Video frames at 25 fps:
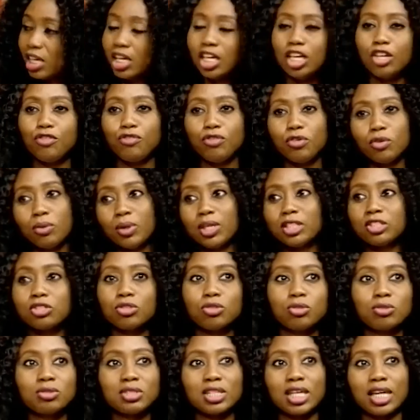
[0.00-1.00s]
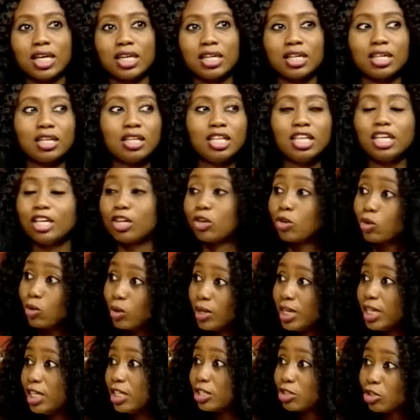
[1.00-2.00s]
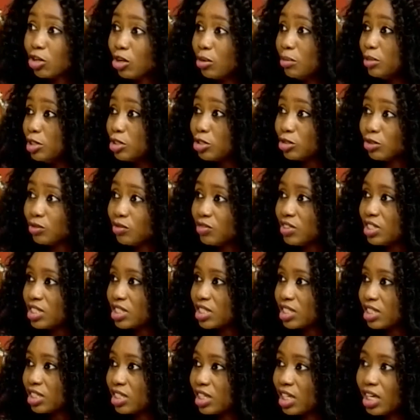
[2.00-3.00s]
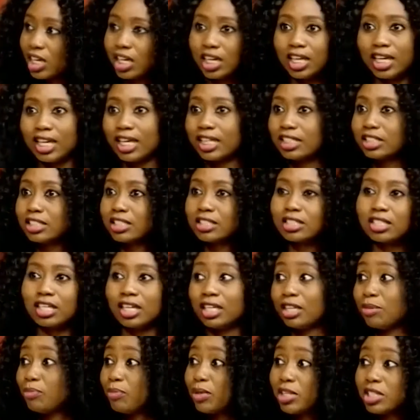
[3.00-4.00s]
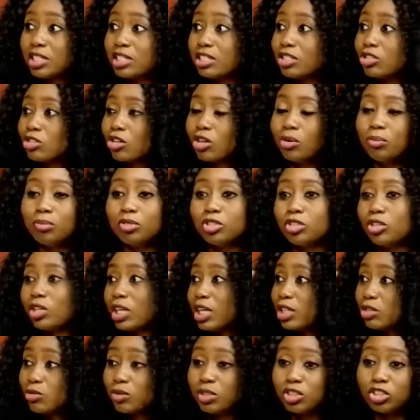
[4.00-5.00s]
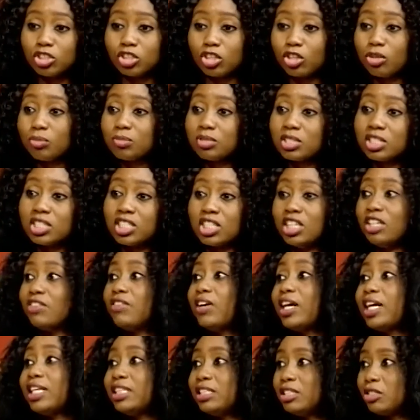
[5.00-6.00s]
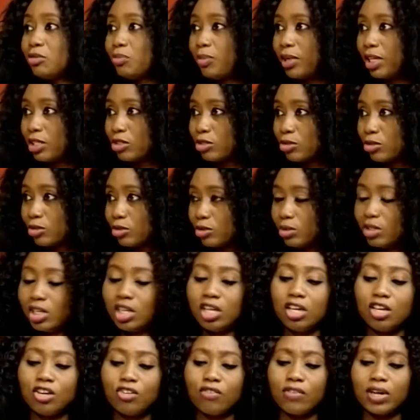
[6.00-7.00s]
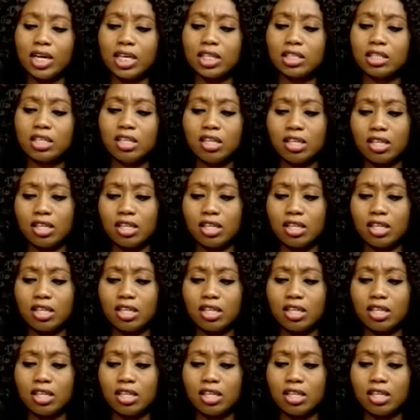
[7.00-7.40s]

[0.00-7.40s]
If you were told that a queen is coming to visit, like they say, and the person is coming to your house. When she comes, give her this parcel, right?